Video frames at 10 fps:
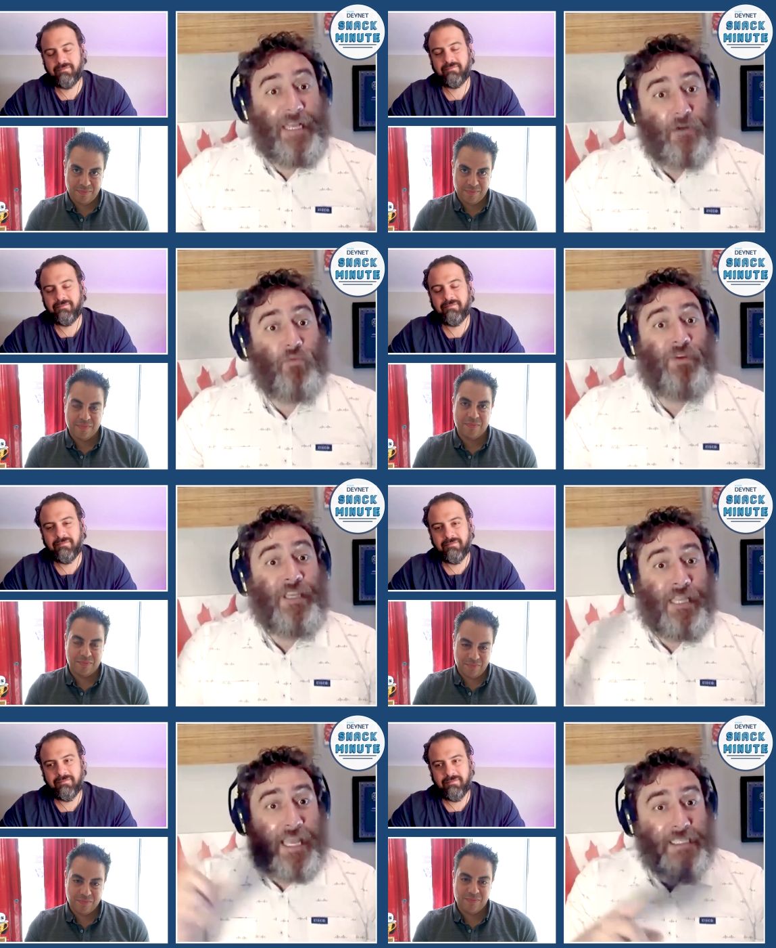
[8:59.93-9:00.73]
Speaker 1: but
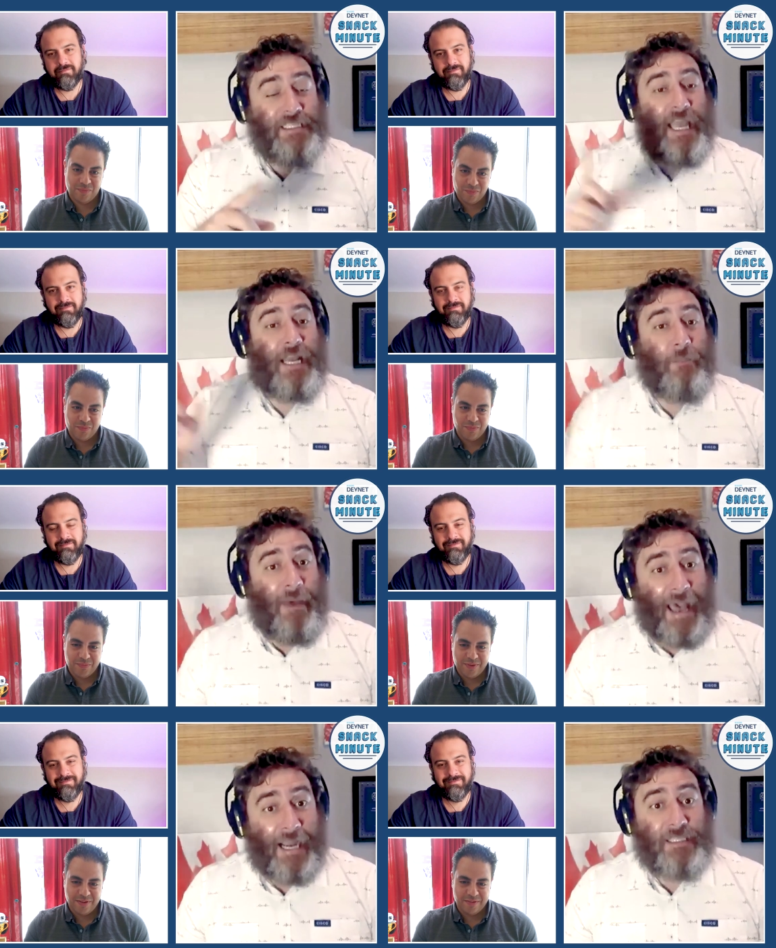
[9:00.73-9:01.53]
it relays
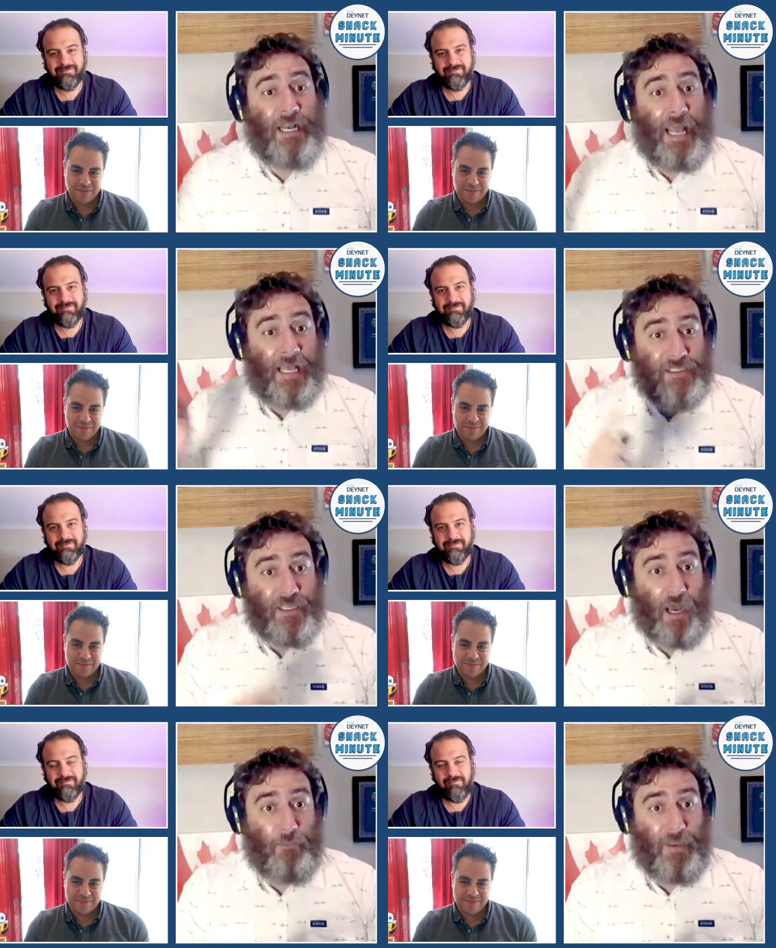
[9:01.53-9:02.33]
data back to
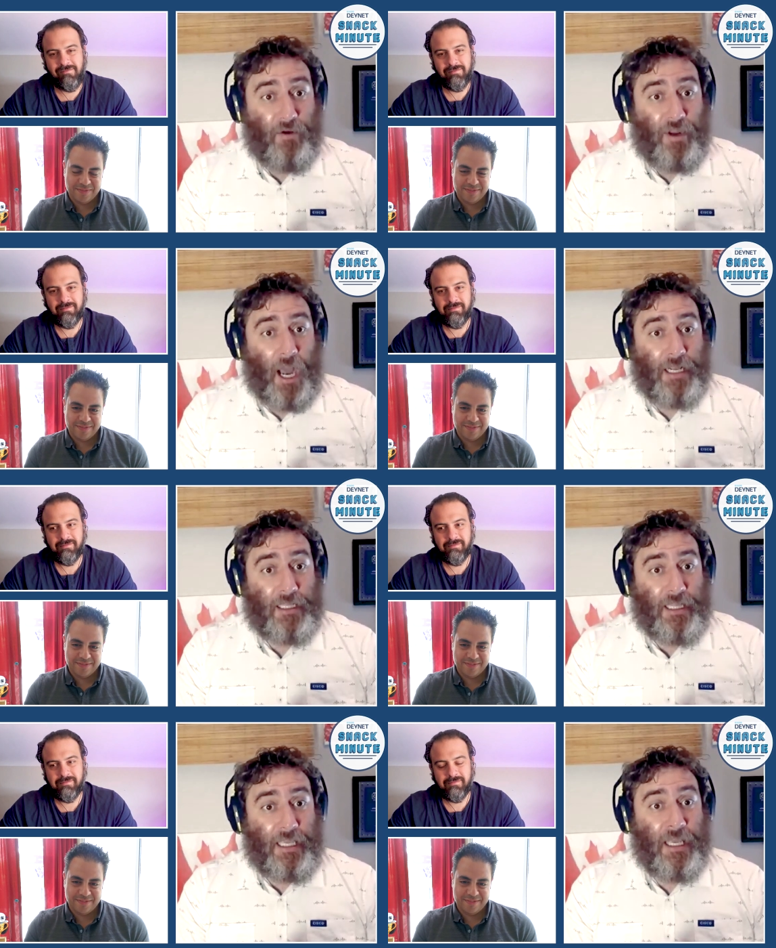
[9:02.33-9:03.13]
NASA
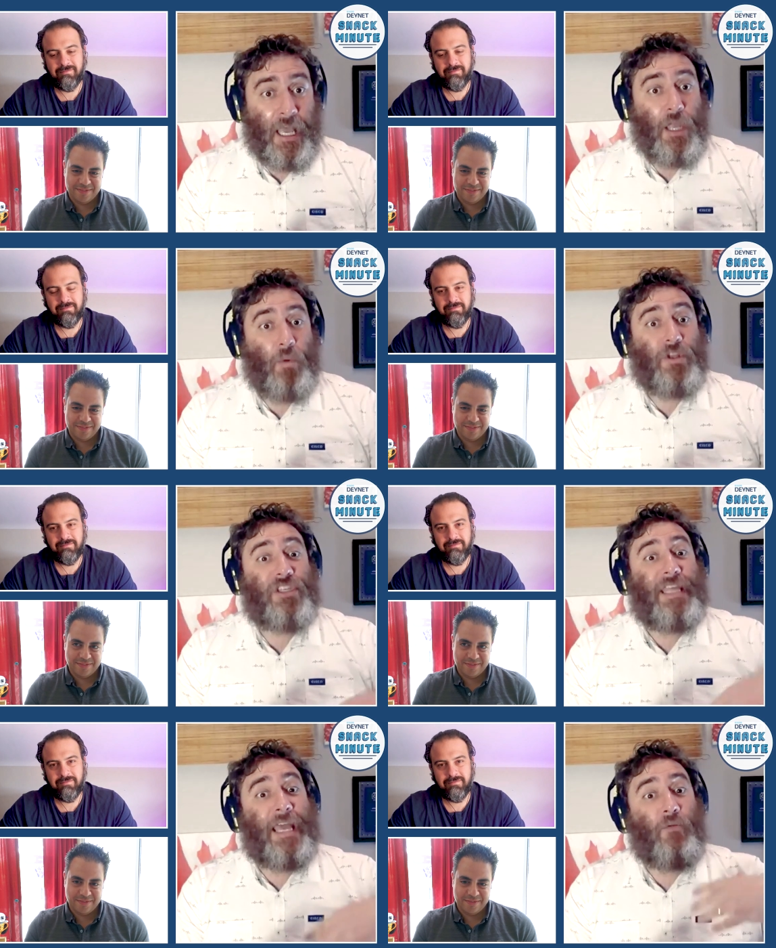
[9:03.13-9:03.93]
periodically,
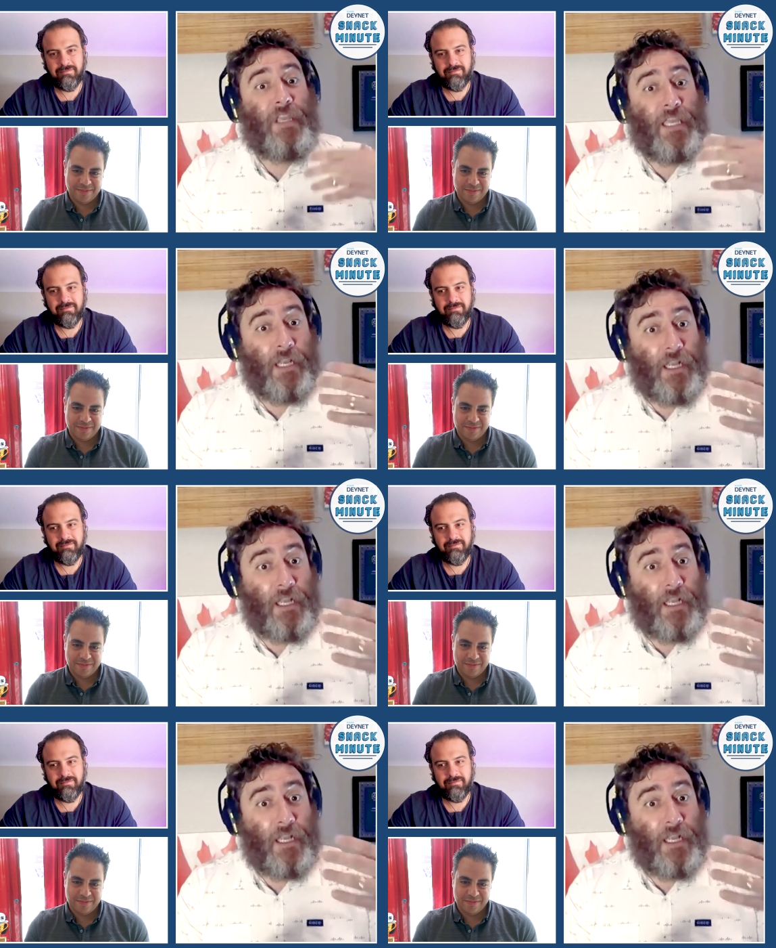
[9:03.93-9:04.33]
which then we